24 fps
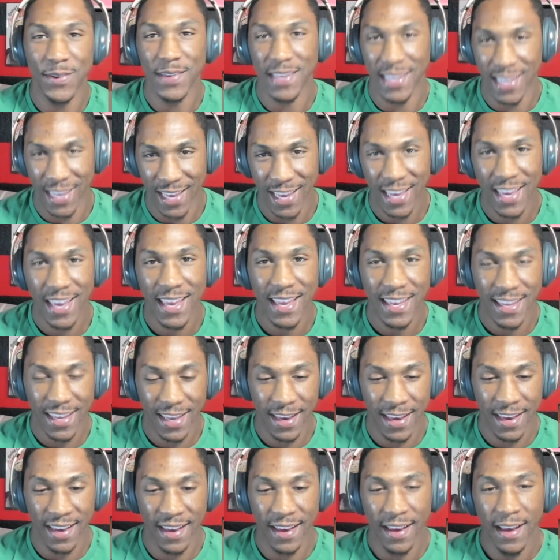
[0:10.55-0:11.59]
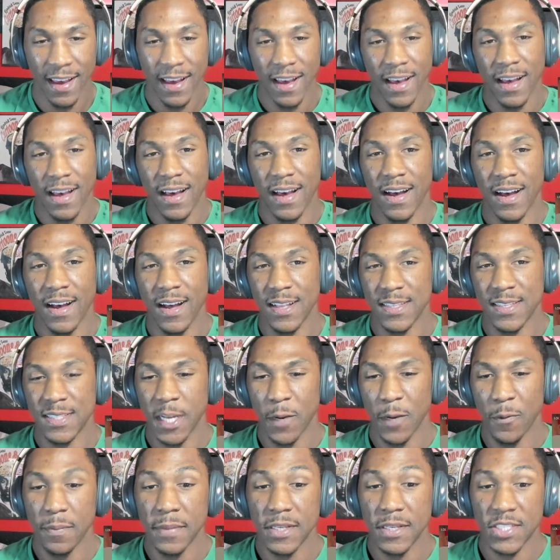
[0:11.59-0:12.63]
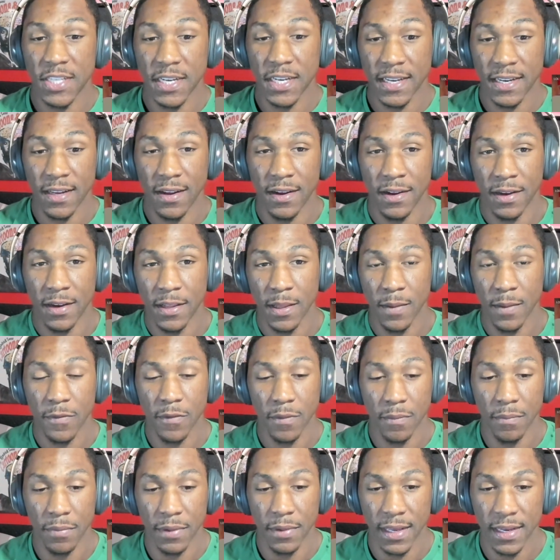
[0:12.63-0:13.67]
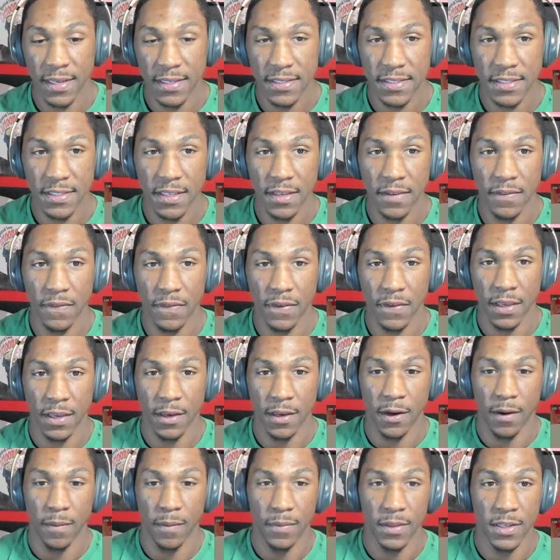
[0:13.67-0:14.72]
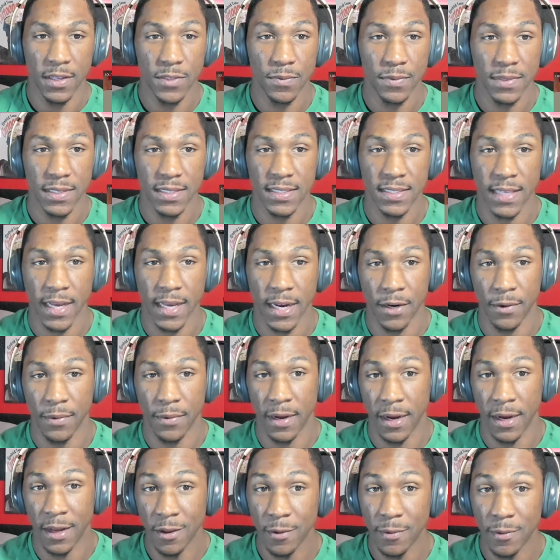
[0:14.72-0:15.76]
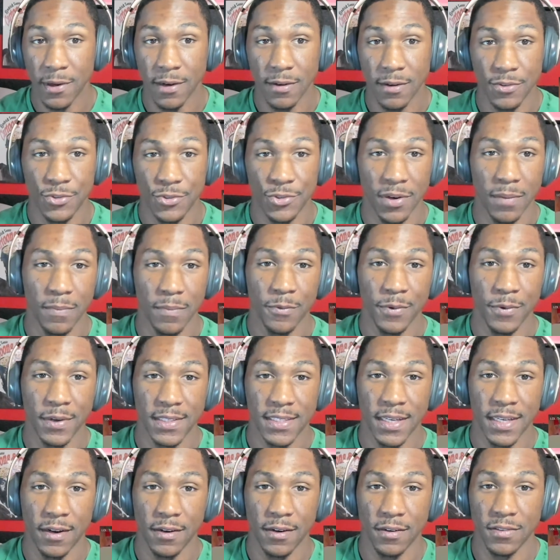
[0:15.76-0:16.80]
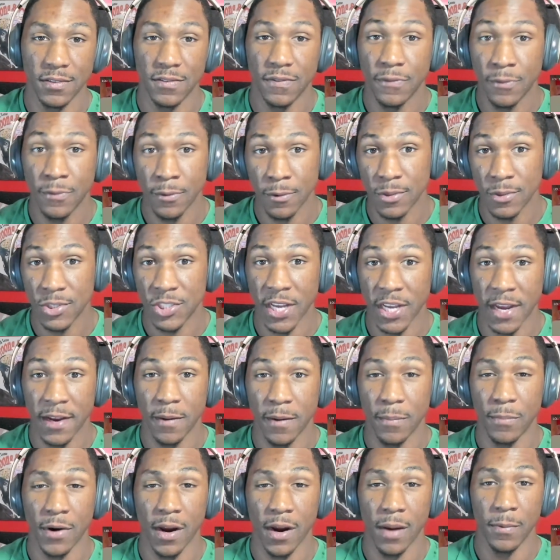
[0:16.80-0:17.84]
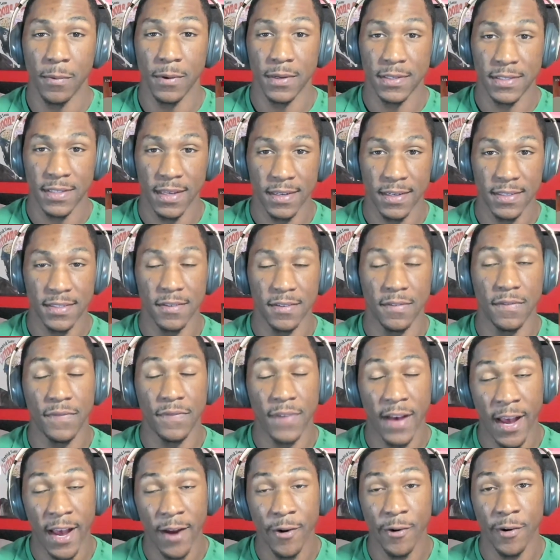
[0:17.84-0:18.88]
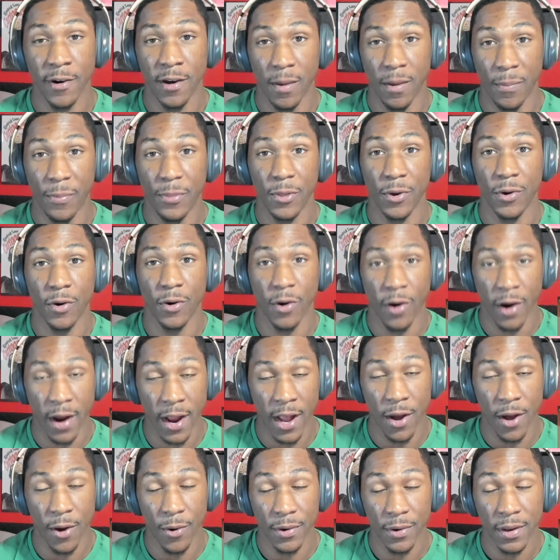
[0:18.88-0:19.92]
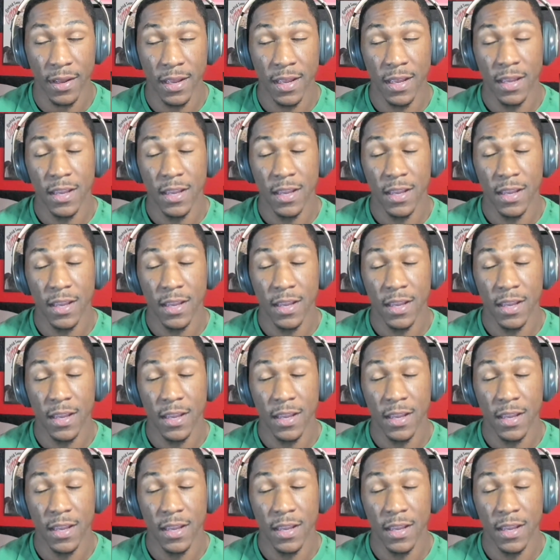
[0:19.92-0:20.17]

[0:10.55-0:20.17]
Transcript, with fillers: Today we're gonna be checking out a clip from Blaze TV. This one is titled "LOL Trump reads Hunter's full China bribery text to fire up the crowd."